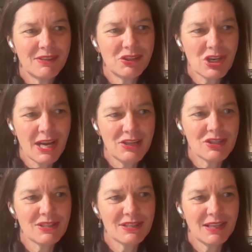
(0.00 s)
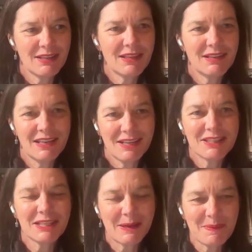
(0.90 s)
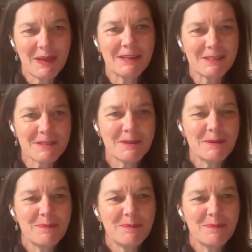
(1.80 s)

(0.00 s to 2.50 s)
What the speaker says: changes that needed to take place